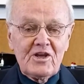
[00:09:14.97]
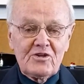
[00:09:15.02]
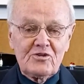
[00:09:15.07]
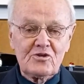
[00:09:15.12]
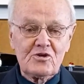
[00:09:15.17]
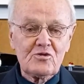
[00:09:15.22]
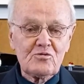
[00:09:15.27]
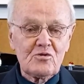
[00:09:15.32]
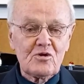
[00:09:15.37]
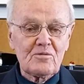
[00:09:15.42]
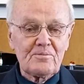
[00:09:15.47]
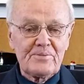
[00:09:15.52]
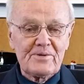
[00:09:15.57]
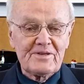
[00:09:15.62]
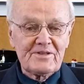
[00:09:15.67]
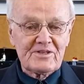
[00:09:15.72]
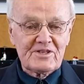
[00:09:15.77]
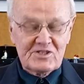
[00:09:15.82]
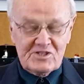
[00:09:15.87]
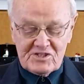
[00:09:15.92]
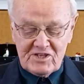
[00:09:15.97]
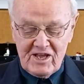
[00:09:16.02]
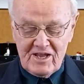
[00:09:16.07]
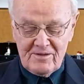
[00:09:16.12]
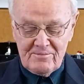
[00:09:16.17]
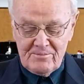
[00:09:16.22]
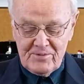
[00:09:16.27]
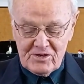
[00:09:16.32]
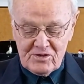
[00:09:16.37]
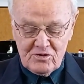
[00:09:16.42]
you will be the
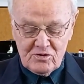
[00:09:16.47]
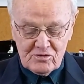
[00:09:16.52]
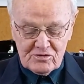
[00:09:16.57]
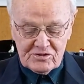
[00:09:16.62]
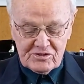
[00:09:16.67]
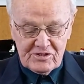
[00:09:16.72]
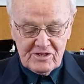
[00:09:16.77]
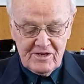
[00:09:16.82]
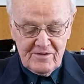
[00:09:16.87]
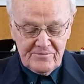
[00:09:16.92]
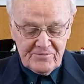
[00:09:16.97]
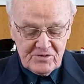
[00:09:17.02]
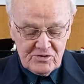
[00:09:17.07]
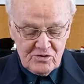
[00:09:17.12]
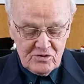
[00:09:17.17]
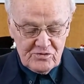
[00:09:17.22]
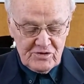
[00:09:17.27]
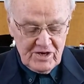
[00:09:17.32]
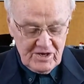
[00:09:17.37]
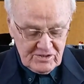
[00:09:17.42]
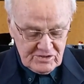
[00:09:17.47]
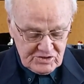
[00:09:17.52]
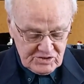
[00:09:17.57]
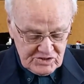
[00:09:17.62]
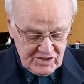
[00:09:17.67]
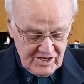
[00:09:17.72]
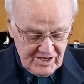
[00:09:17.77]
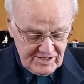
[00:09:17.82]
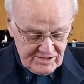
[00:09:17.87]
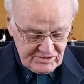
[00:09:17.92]
same because you don't
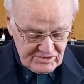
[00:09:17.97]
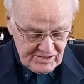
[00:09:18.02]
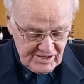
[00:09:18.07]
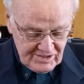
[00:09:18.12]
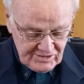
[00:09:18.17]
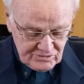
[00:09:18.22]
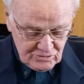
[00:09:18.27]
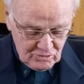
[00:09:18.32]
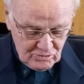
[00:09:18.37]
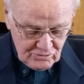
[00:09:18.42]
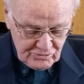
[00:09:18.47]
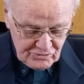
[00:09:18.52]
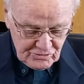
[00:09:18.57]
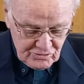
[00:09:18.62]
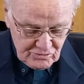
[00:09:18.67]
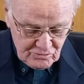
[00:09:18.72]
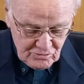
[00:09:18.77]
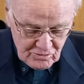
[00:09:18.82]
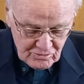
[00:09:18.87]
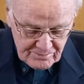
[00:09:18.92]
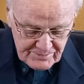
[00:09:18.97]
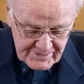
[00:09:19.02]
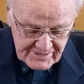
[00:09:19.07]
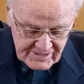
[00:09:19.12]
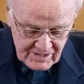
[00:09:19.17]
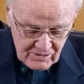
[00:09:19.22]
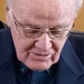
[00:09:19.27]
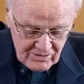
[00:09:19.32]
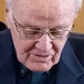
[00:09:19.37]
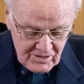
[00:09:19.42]
change at all. You will be
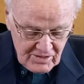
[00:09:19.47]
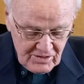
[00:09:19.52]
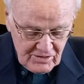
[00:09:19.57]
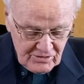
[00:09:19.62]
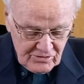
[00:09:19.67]
good.